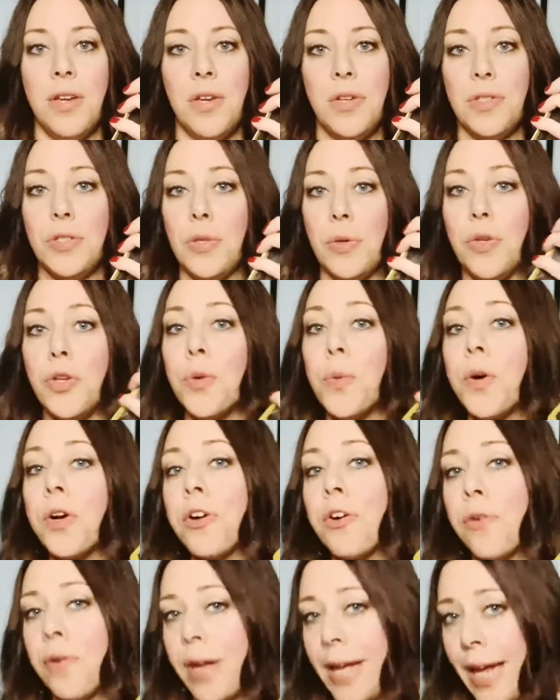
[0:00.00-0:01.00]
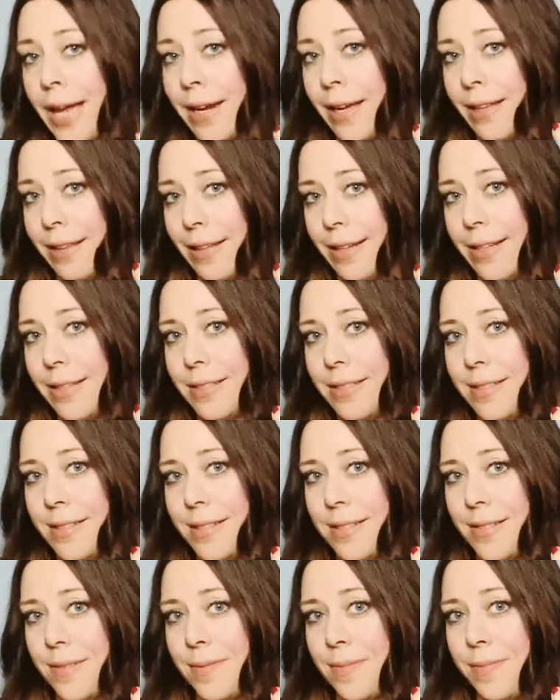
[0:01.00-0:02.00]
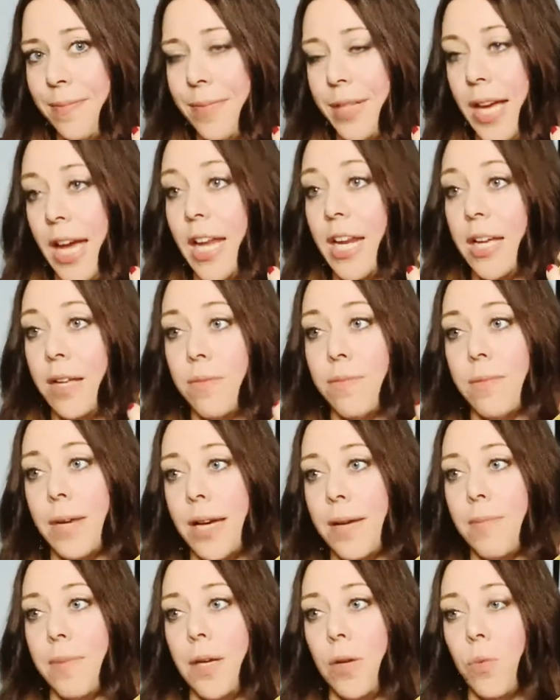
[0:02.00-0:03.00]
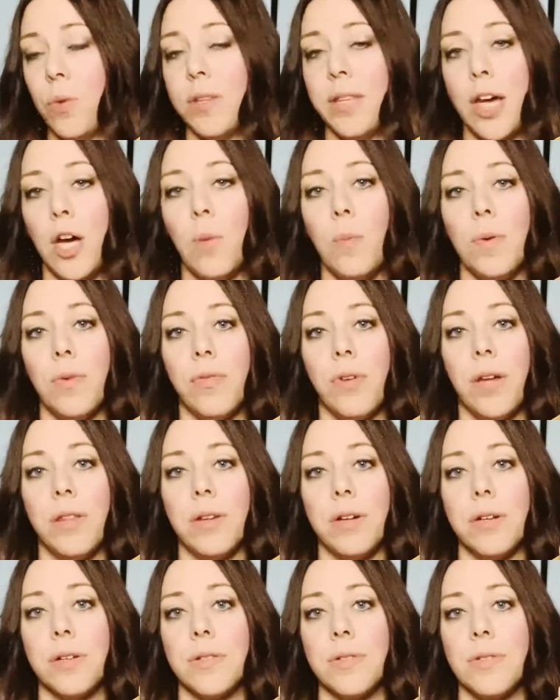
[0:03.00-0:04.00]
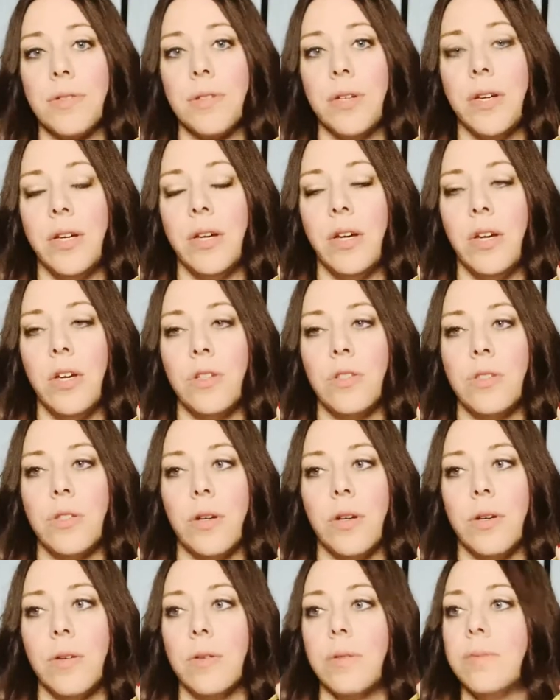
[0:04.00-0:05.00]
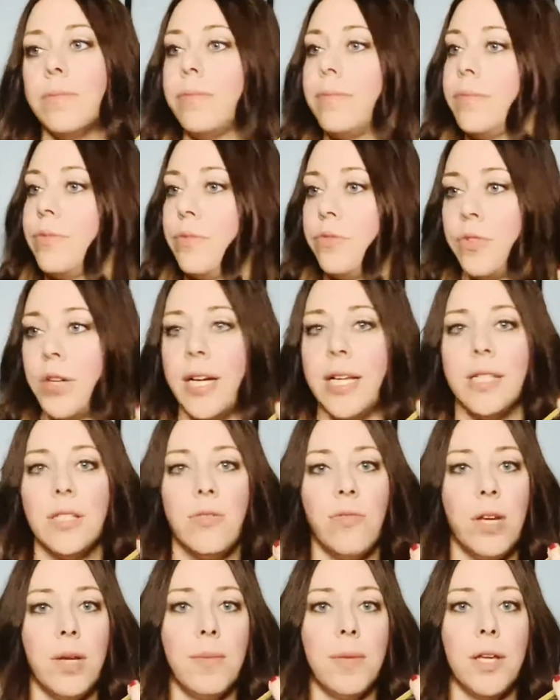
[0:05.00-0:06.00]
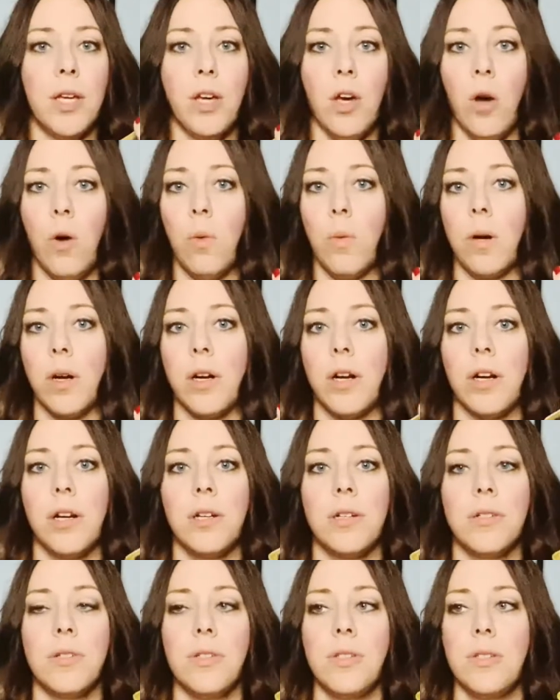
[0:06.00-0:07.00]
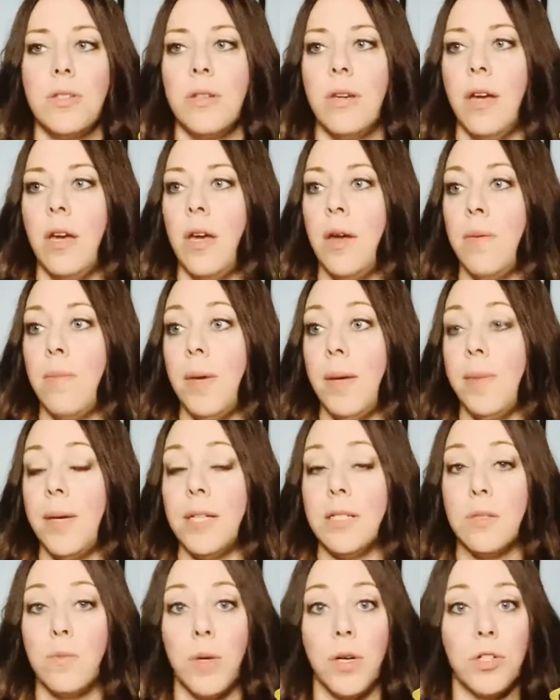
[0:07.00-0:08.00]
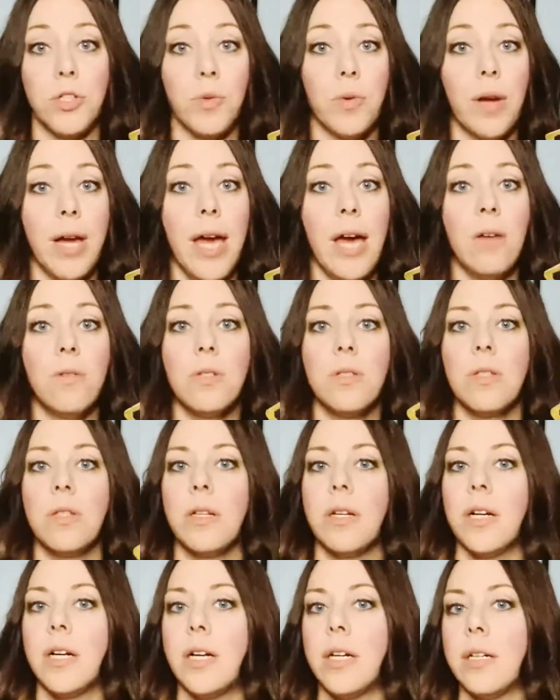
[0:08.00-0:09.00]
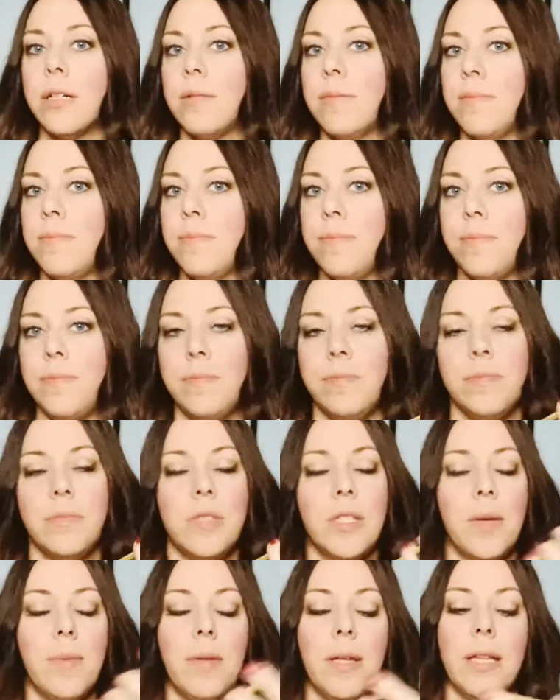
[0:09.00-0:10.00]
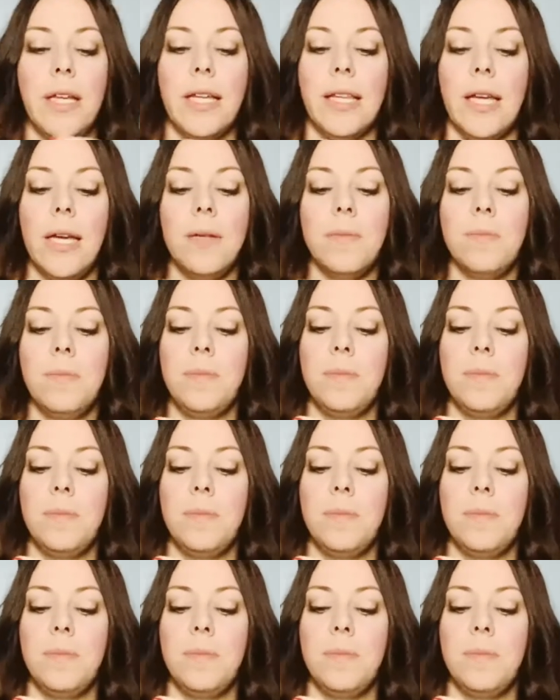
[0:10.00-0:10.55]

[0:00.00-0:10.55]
So you were creating this. And it might be with help of others. So friends, family, co-workers, maybe a spiritual counselor, something like that.